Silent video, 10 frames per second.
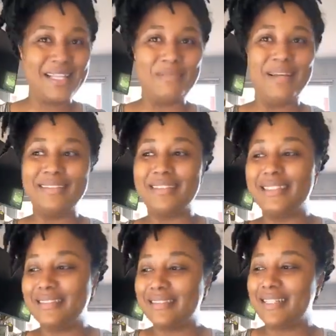That's
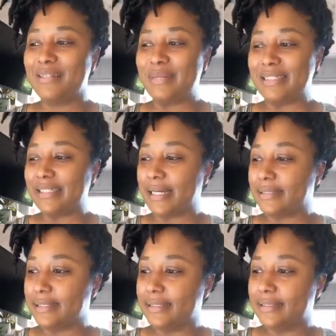basic. That's a basic
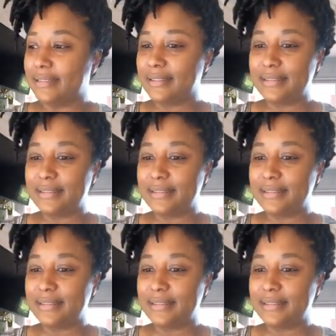idea.